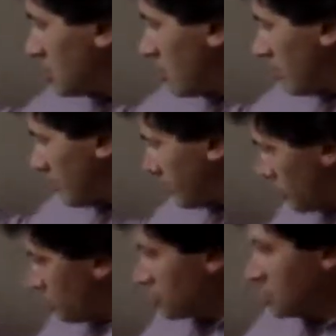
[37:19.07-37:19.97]
and having the
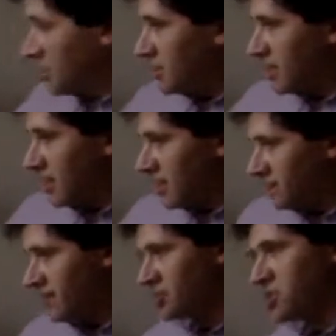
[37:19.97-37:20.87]
other person get 9,
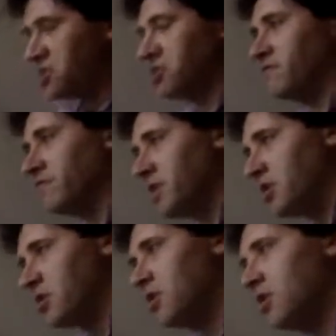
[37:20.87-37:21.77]
if I see it as
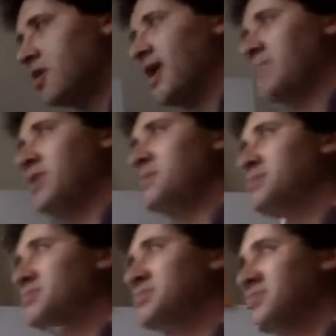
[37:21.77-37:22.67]
unfair, I
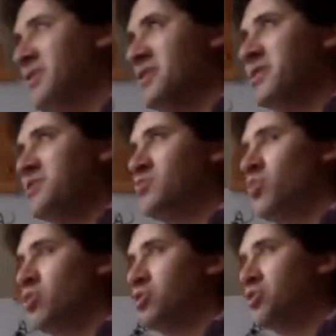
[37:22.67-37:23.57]
might think that's
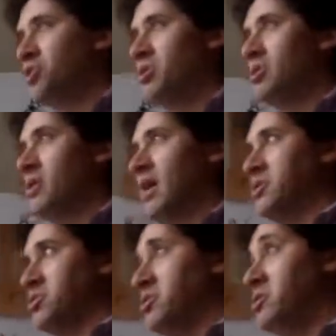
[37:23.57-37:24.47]
worse
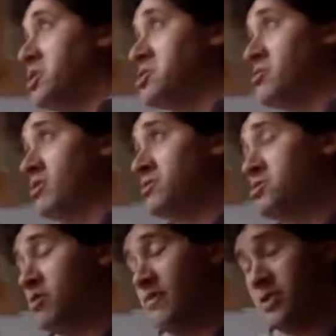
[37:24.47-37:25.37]
actually than
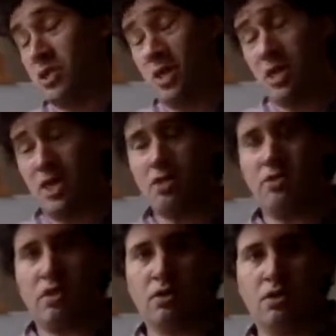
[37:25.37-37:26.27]
neither of us getting
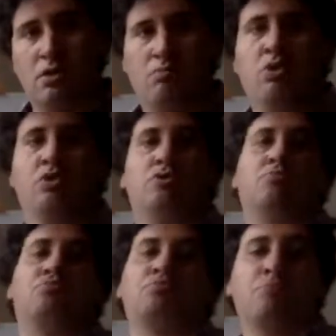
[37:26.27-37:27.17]
anything,
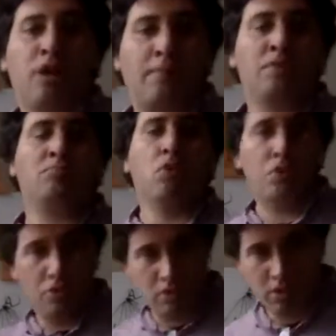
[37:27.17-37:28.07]
because perhaps
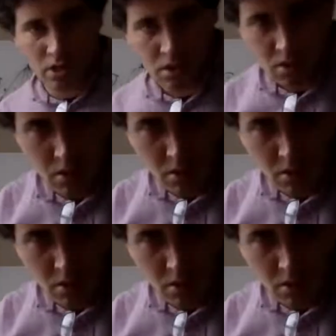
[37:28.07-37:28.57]
emotionally